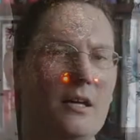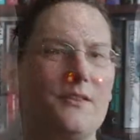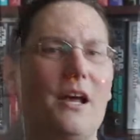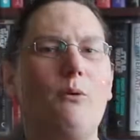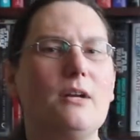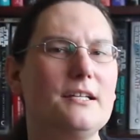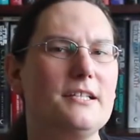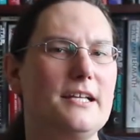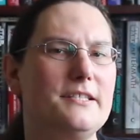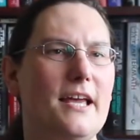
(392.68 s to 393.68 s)
that one had to
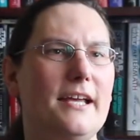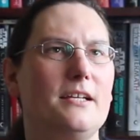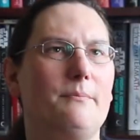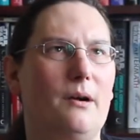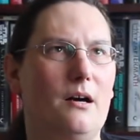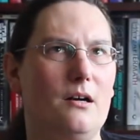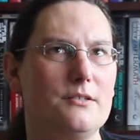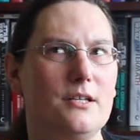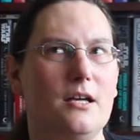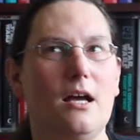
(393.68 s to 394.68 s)
get taken
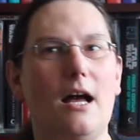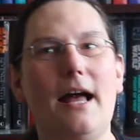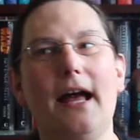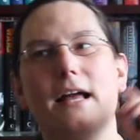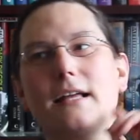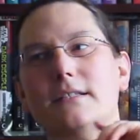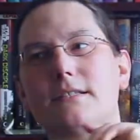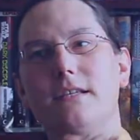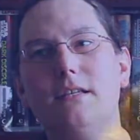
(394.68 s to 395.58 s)
apart, and